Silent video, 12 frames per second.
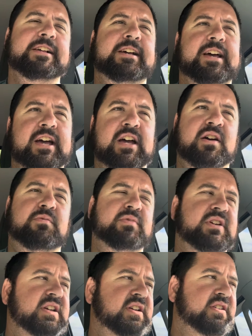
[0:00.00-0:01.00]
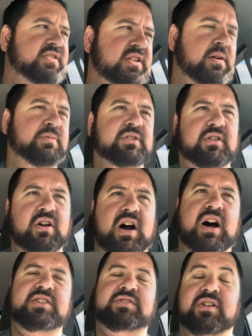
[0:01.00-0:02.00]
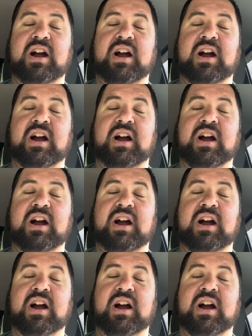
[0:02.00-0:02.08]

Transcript: and I stumbled across